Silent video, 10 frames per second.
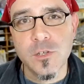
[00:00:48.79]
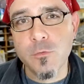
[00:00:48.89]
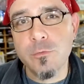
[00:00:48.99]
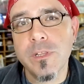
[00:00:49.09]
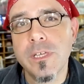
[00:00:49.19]
so,
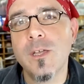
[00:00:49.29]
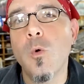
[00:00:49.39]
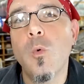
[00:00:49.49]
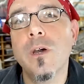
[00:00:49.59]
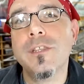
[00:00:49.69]
really,
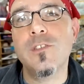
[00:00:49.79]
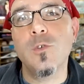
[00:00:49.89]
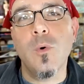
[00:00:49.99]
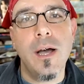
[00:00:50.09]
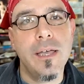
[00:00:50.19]
what
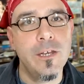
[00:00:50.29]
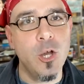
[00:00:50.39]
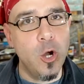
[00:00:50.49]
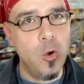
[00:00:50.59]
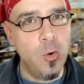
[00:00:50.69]
do I
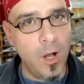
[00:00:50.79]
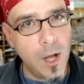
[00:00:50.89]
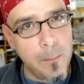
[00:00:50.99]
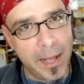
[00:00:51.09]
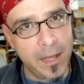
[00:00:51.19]
know
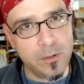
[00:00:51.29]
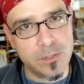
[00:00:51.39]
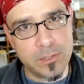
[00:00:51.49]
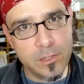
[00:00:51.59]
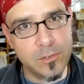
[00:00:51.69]

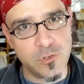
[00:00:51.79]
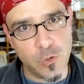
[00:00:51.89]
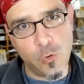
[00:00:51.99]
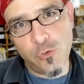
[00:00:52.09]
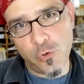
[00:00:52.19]
about
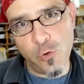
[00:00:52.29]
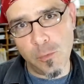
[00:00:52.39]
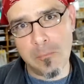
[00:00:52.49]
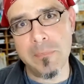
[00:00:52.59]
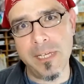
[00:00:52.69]
social
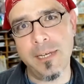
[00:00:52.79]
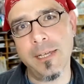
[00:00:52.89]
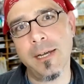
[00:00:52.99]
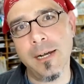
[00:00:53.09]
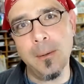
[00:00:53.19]

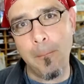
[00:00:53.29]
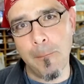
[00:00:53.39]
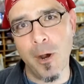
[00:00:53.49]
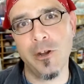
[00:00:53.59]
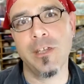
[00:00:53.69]
media
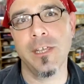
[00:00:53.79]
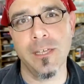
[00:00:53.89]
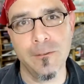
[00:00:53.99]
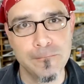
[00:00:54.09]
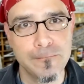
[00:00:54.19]

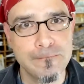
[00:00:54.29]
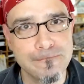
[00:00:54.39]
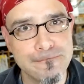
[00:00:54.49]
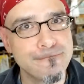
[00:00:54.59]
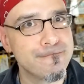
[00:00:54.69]
marketing?
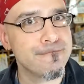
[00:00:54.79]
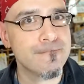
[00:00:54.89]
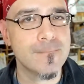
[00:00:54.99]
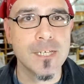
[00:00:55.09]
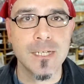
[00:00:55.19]

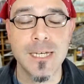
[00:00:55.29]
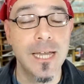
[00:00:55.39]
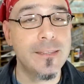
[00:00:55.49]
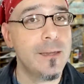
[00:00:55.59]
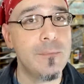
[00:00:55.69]

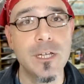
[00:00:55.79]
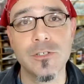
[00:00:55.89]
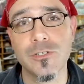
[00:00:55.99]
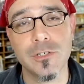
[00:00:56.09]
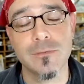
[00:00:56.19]
not that
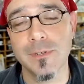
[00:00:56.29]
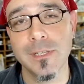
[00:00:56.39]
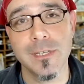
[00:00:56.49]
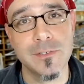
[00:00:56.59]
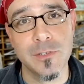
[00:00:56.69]
much,
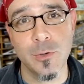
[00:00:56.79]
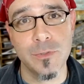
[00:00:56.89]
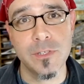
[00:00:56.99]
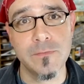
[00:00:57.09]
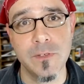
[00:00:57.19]
really, so
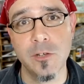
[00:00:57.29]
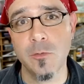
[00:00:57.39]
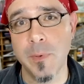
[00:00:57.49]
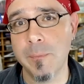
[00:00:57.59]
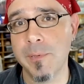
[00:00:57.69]
this
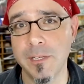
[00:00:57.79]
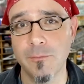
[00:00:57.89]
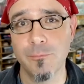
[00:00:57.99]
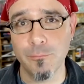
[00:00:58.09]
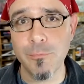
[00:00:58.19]
video might
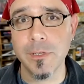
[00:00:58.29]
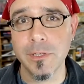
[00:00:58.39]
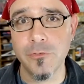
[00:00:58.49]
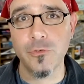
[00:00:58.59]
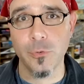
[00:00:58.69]
be
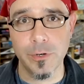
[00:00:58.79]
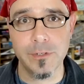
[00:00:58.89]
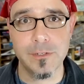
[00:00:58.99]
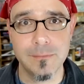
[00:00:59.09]
really short.